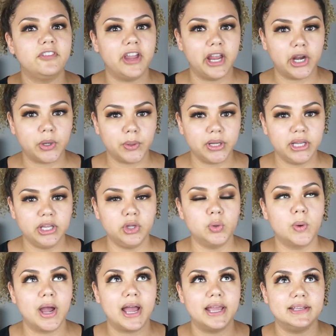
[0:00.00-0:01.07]
you
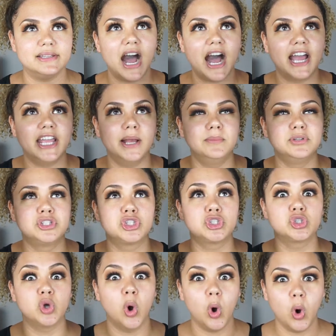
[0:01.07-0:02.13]
guys, I am
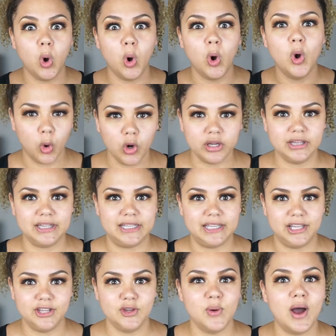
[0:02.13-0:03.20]
so
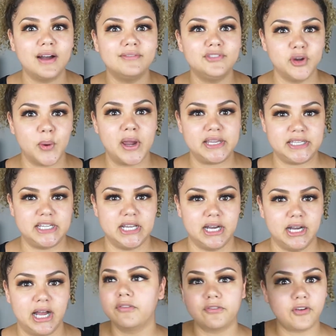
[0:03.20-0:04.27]
oily. You have no idea.
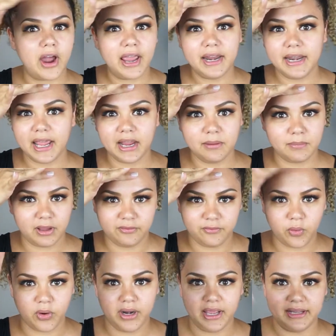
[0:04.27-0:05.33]
Fry an egg in my
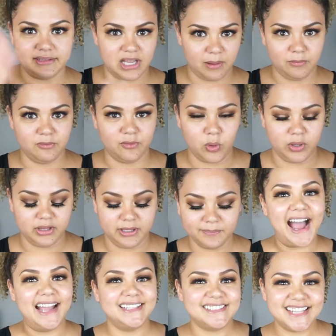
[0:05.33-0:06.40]
forehead type of oily.
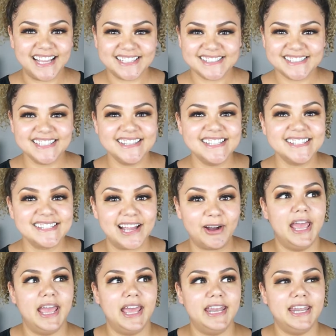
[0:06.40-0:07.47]
I tested this out
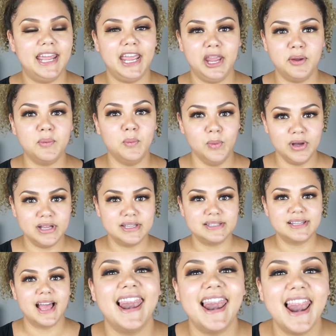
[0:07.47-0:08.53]
and it was
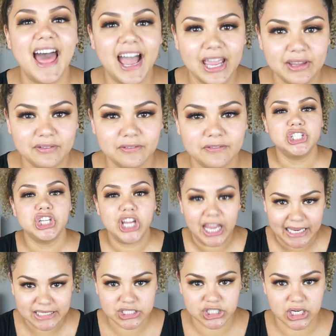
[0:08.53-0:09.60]

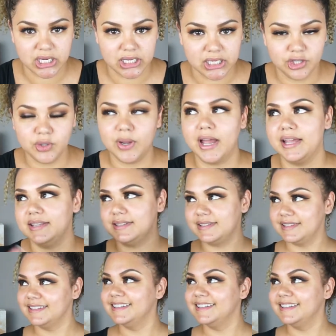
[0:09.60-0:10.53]
life-changing. You guys,